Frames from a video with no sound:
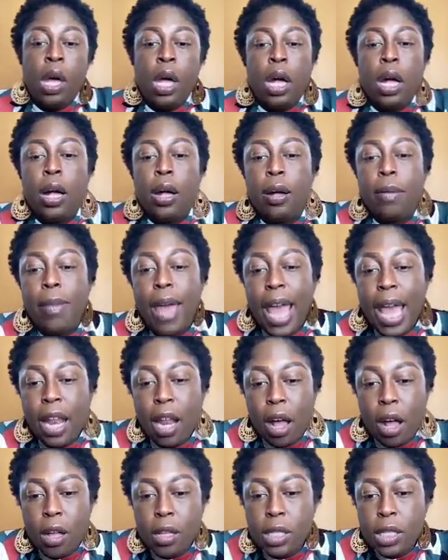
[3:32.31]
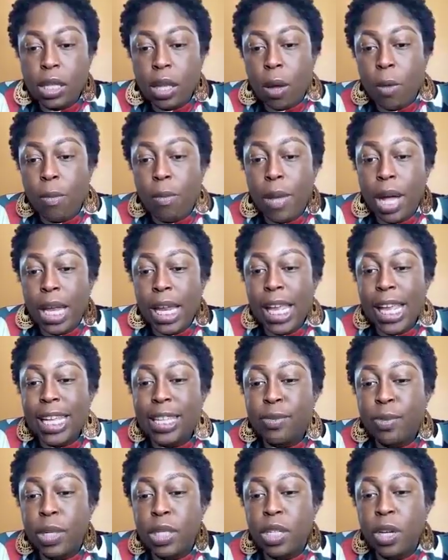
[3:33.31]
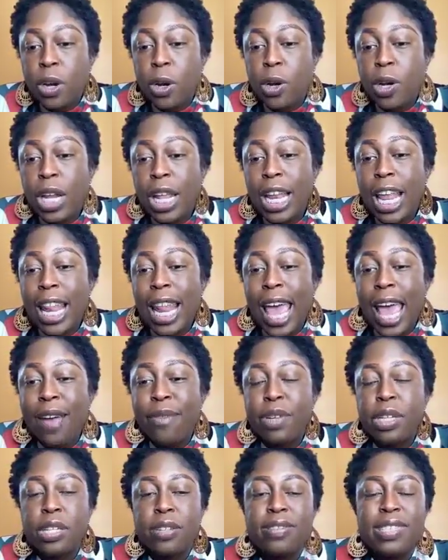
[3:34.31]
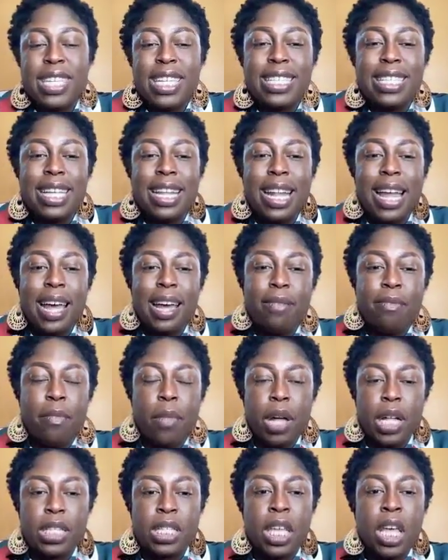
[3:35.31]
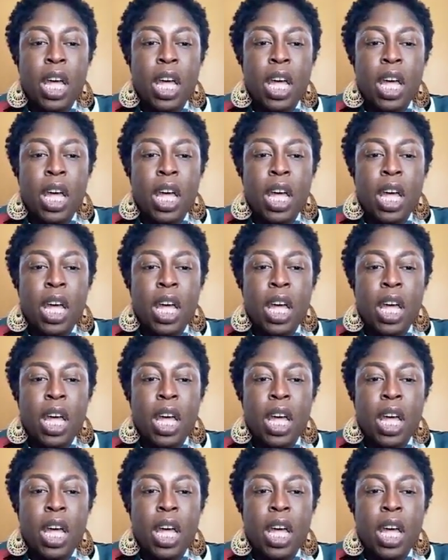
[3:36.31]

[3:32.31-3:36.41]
And also, money is returned in an average of 6 to 9 months.